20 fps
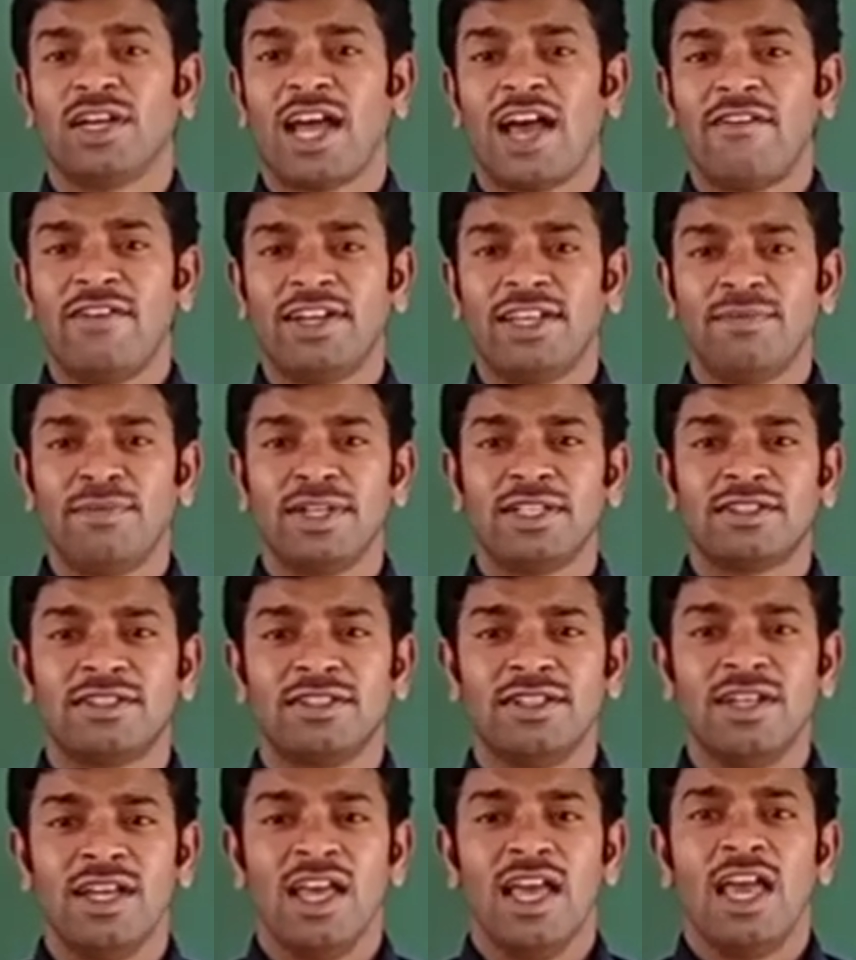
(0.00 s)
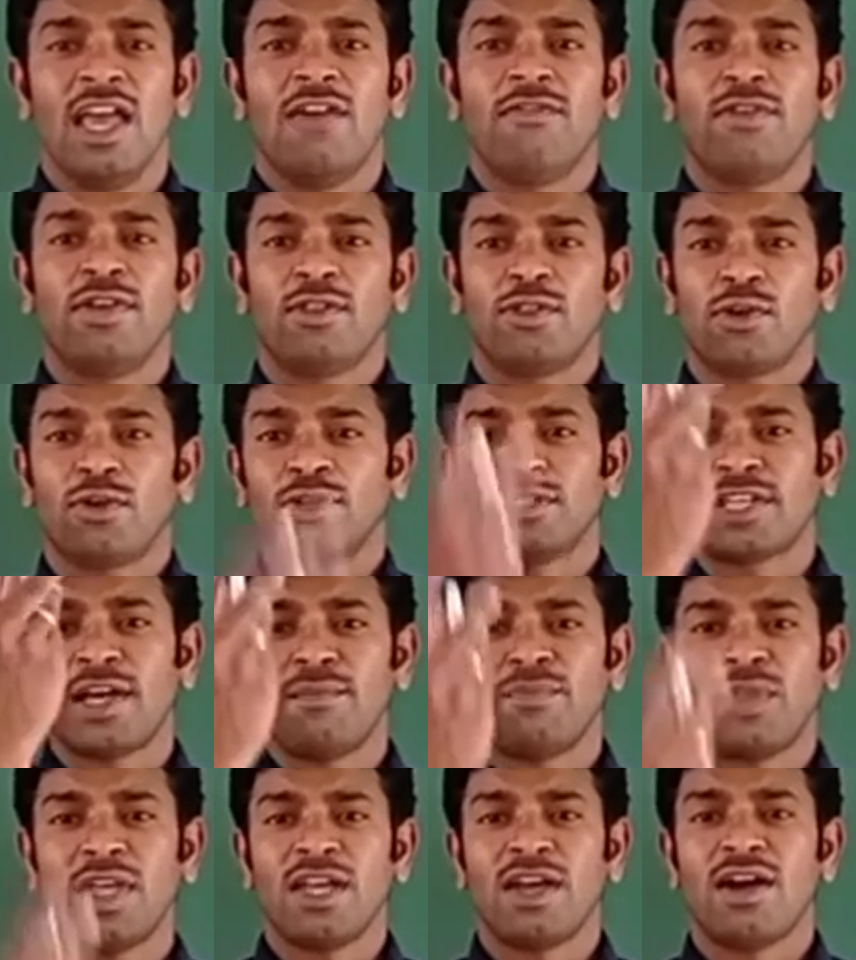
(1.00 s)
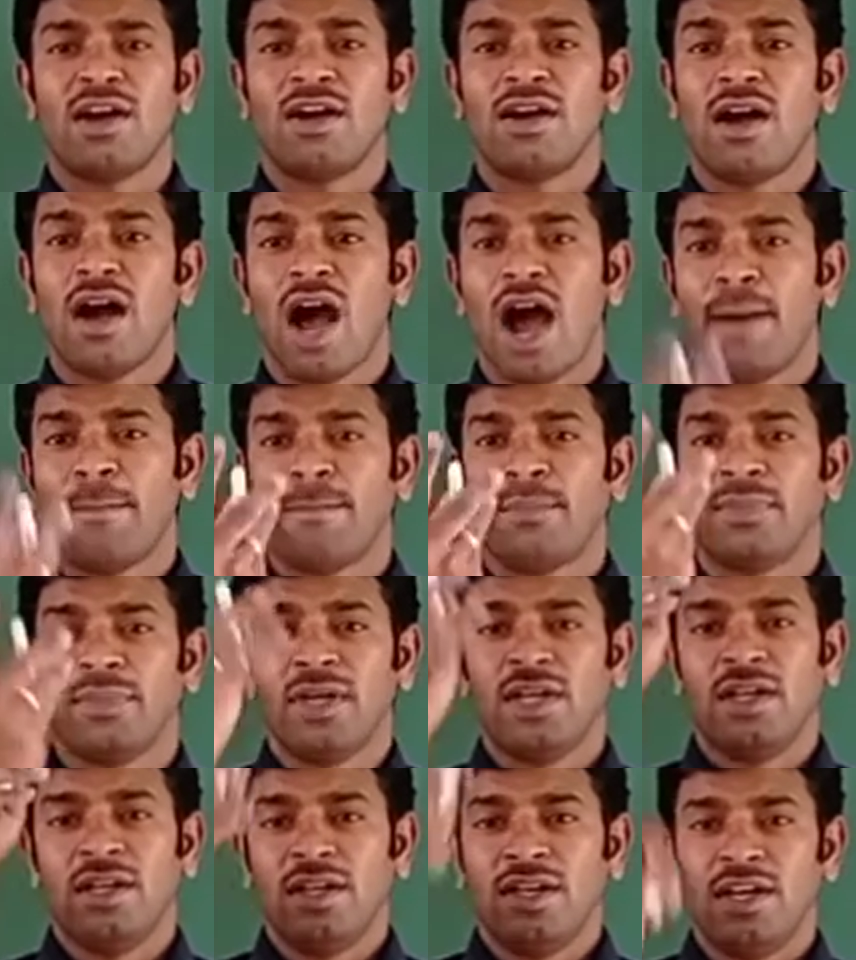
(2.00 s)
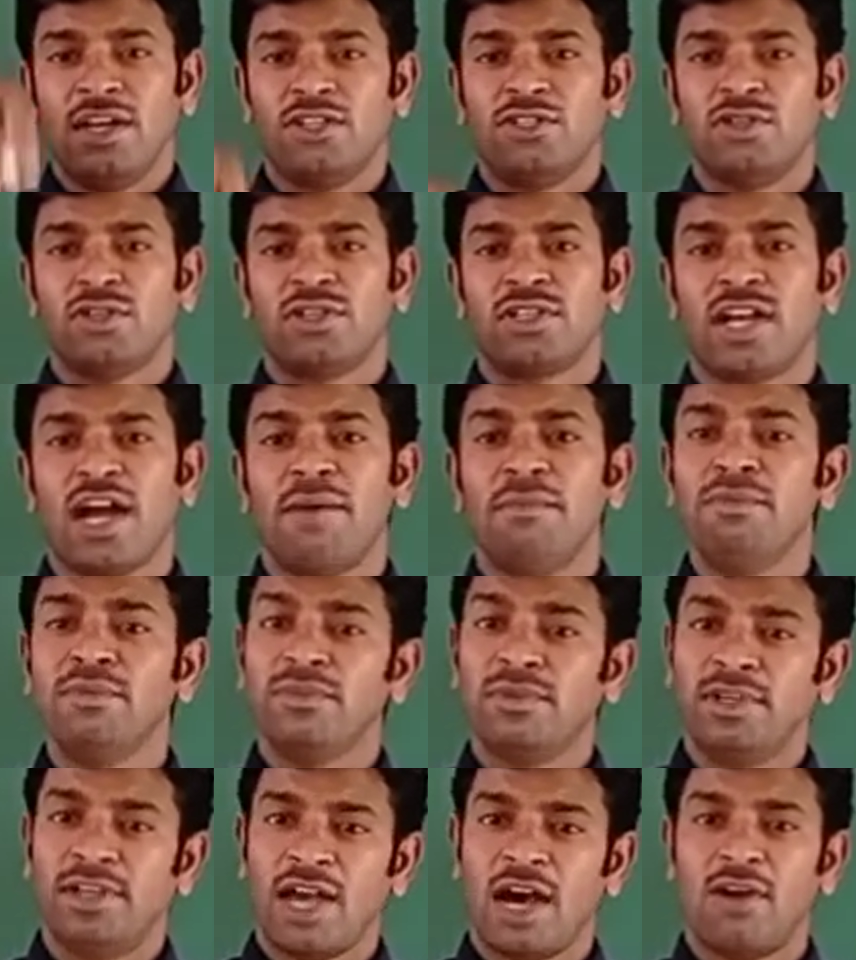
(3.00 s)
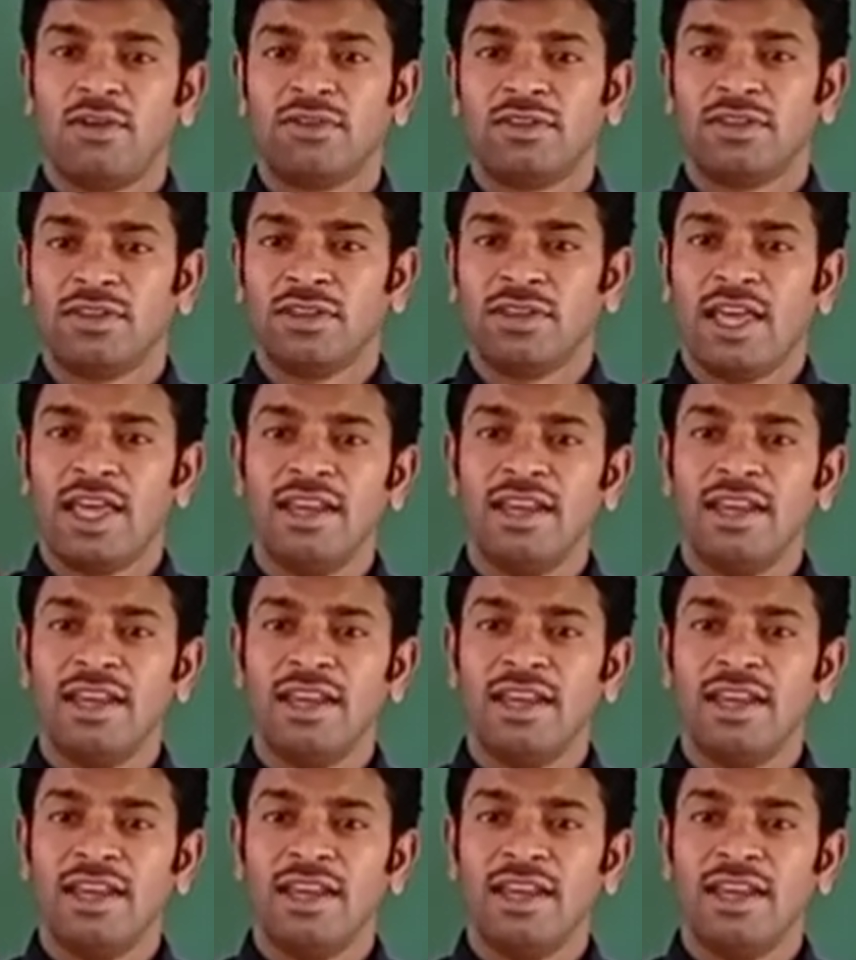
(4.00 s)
Gravity means if you throw something up, it should come down.